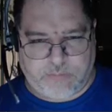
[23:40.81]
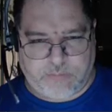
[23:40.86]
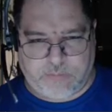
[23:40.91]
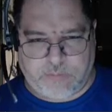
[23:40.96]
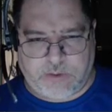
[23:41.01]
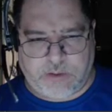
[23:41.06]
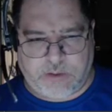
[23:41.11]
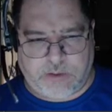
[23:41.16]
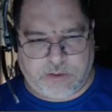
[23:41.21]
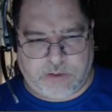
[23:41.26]

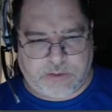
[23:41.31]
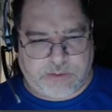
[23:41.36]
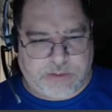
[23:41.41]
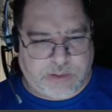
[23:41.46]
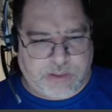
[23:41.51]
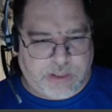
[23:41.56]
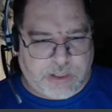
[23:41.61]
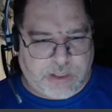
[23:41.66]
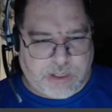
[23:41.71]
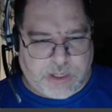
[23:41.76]
is
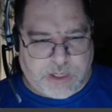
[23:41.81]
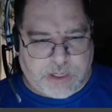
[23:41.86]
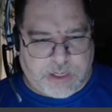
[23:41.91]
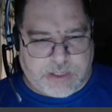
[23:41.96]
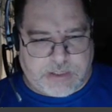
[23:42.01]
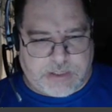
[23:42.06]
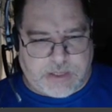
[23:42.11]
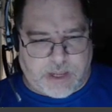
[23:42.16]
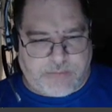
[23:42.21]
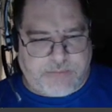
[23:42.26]

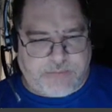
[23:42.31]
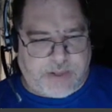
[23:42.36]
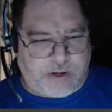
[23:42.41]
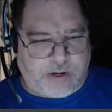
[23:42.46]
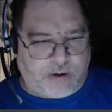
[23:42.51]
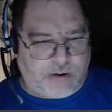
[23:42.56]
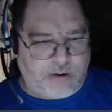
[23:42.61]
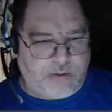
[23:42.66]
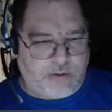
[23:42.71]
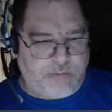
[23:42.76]
not that
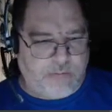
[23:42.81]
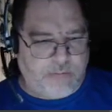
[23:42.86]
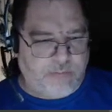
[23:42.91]
hard.